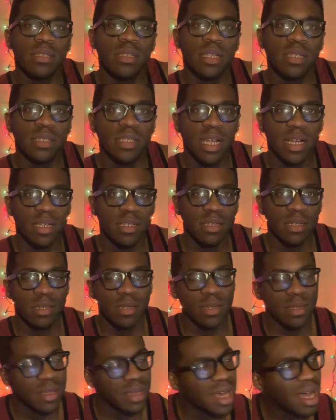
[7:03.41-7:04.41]
like, like the,
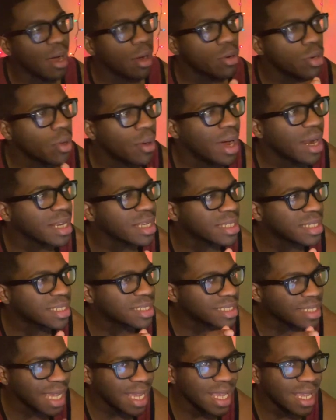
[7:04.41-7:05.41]
I don't know how to
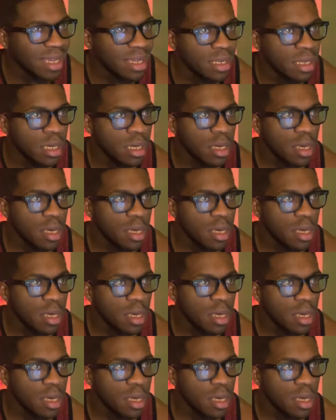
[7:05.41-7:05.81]
say it,